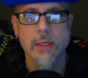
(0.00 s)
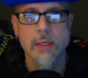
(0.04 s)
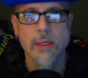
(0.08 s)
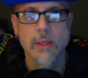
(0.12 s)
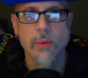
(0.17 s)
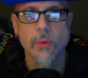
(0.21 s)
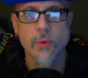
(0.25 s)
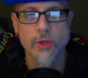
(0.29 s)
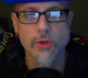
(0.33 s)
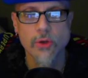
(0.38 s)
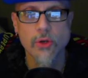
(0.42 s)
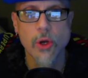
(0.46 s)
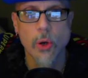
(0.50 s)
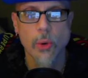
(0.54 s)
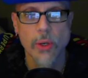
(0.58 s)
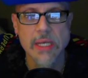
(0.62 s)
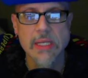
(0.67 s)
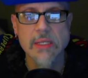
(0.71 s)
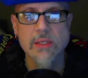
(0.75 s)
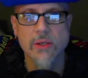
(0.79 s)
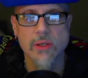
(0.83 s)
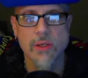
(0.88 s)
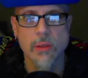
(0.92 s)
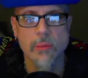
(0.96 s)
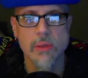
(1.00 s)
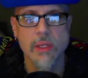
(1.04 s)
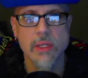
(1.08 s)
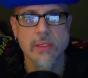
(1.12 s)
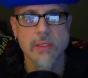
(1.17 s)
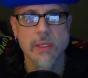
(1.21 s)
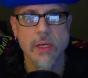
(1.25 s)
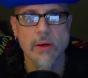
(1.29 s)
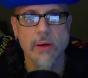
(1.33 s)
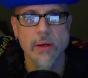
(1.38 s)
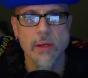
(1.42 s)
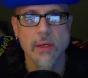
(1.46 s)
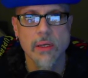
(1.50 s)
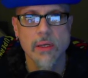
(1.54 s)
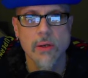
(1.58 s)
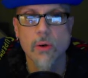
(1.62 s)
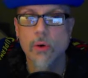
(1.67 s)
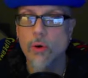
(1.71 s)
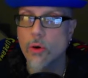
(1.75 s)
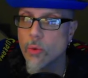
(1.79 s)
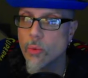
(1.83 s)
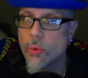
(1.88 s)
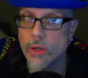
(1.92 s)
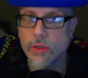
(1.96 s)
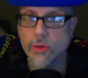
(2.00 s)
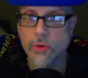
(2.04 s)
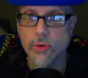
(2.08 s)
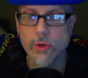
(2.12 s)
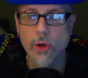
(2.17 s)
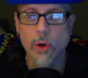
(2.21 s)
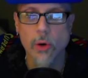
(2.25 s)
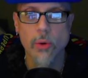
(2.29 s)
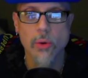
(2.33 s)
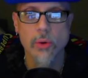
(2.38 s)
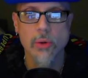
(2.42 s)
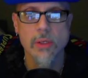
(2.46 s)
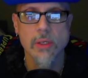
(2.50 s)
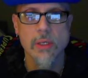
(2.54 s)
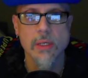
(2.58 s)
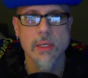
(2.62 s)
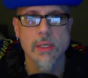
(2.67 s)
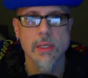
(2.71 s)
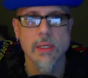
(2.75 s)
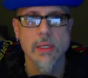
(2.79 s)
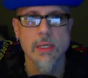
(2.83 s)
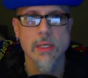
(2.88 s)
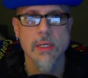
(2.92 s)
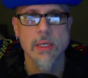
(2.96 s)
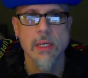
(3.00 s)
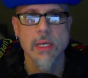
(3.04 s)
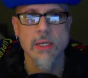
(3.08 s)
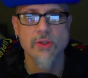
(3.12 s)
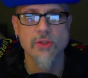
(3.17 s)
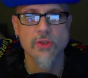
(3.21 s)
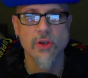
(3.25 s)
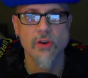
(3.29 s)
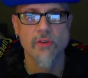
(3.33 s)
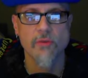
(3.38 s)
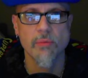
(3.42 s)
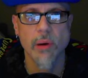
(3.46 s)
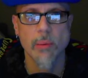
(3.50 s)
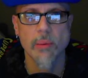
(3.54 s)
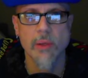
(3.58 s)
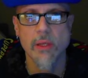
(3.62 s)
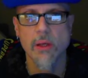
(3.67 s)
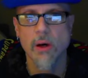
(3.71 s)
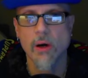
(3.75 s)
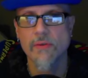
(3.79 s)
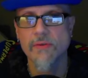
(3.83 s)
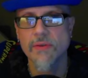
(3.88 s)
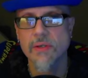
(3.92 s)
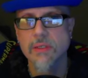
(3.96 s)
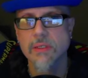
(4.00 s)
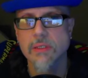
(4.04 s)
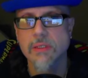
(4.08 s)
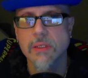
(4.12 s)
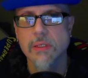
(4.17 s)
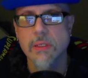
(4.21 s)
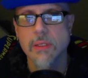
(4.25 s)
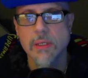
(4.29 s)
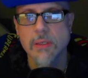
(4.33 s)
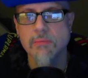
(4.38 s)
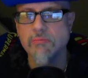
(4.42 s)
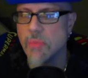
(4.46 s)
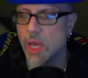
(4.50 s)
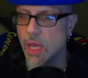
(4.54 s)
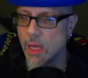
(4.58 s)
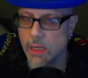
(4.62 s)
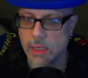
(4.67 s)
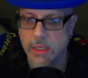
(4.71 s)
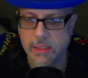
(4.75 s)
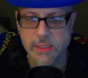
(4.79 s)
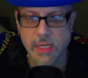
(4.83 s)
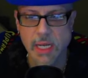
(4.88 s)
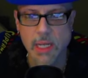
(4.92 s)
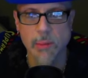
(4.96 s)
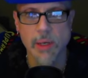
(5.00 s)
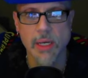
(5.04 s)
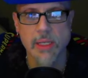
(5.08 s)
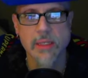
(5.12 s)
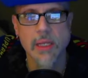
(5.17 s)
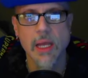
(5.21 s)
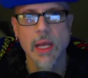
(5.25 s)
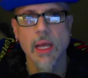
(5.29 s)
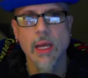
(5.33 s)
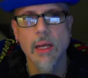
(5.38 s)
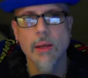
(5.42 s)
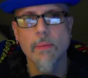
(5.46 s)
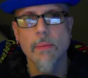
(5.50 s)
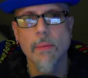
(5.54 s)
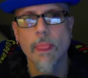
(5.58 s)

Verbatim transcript: when you go into the military or when you go and serve public office. Nah, it's not about that.